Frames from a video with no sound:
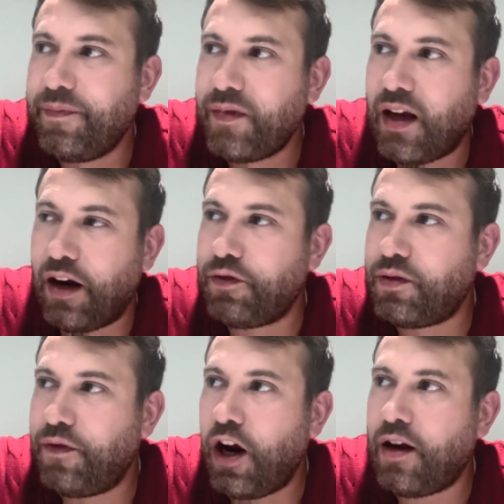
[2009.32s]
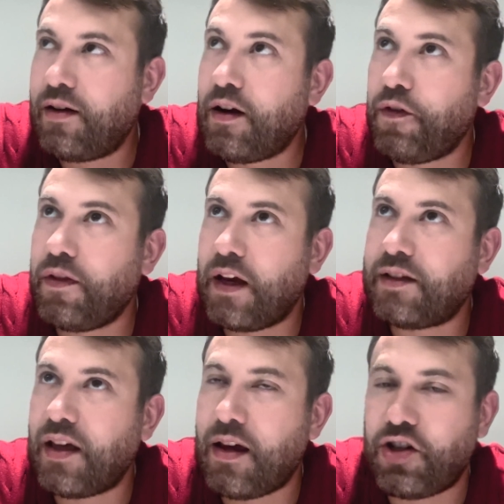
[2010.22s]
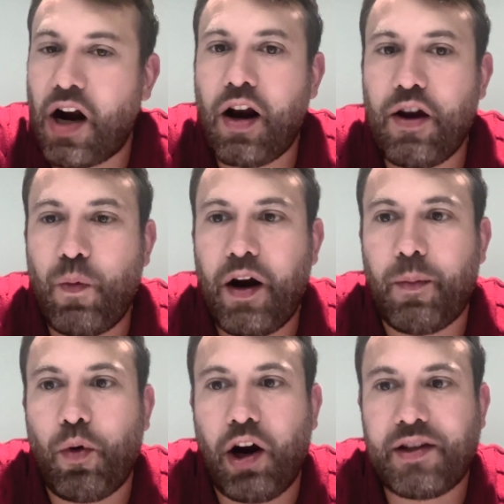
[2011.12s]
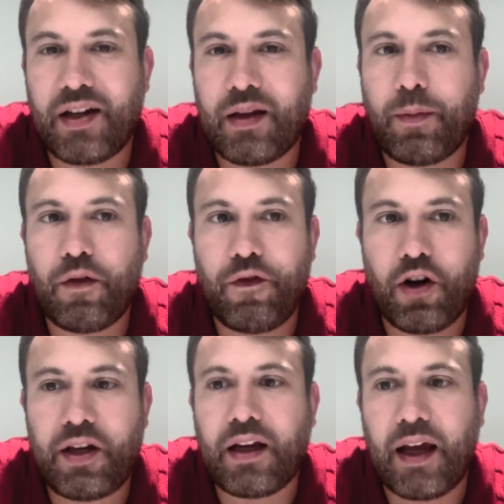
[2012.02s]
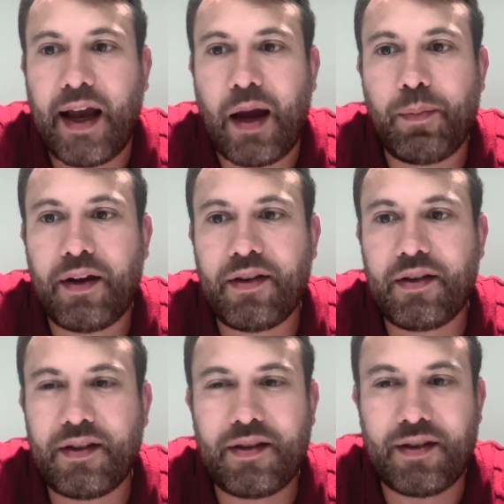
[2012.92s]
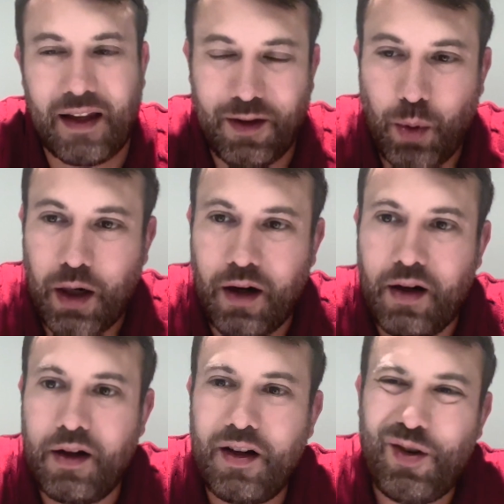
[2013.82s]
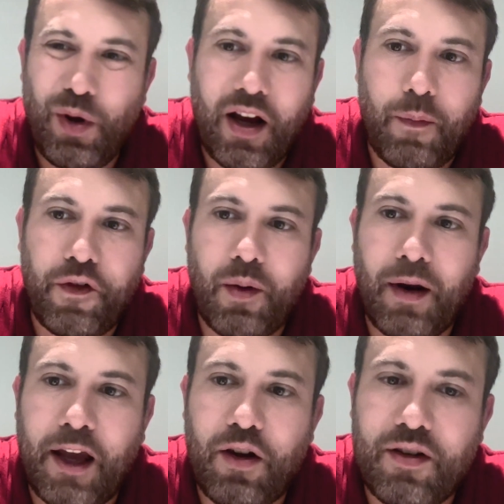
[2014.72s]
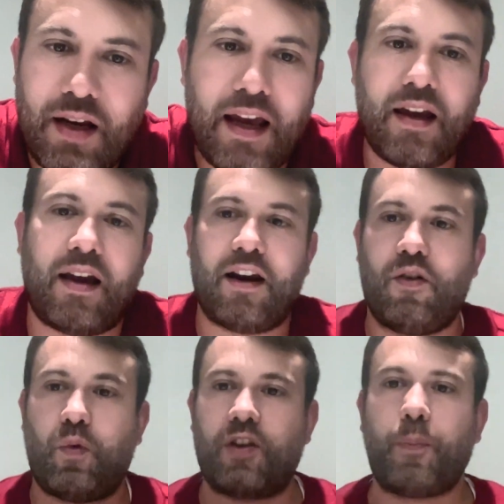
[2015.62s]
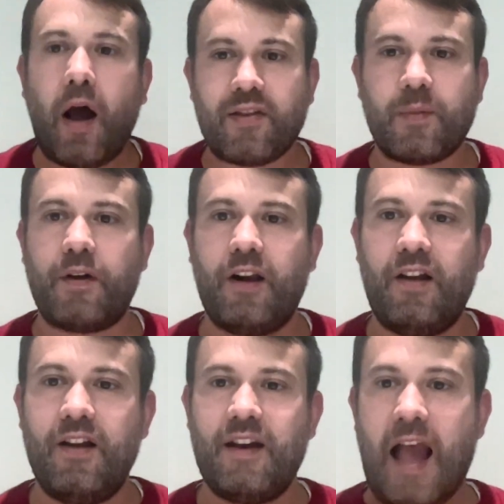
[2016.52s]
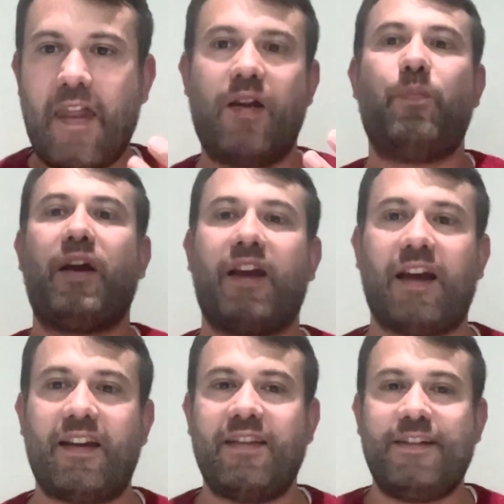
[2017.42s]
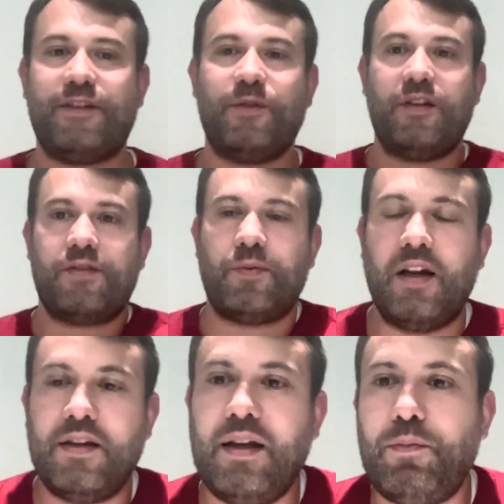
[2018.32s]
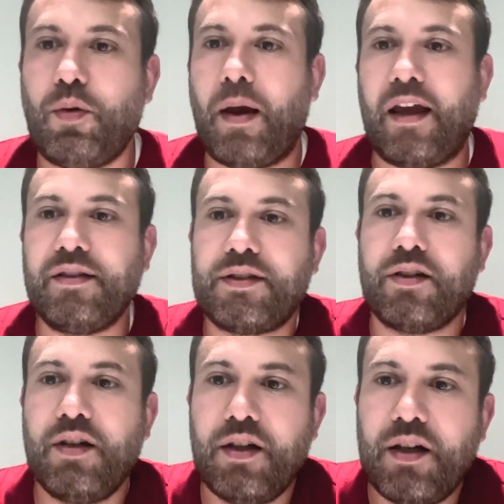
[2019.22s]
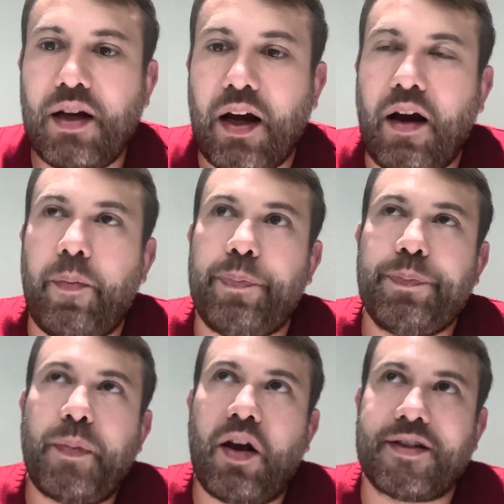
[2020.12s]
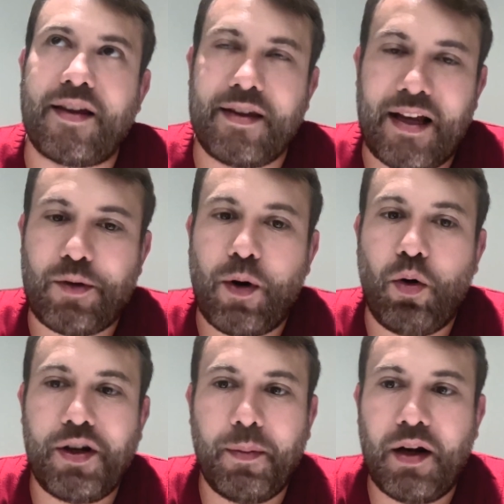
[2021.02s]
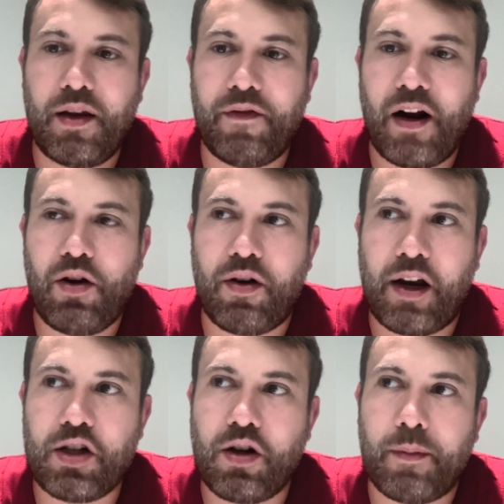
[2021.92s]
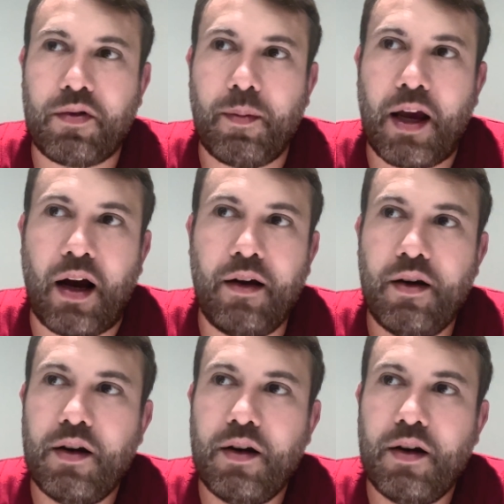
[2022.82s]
kind of very different things. I think generally we are more excited about vertical AI businesses. That's where we come from, like taking kind of what's possible and then bringing it in these really deep domains. Because I think that's where ultimately the value creation comes from AI.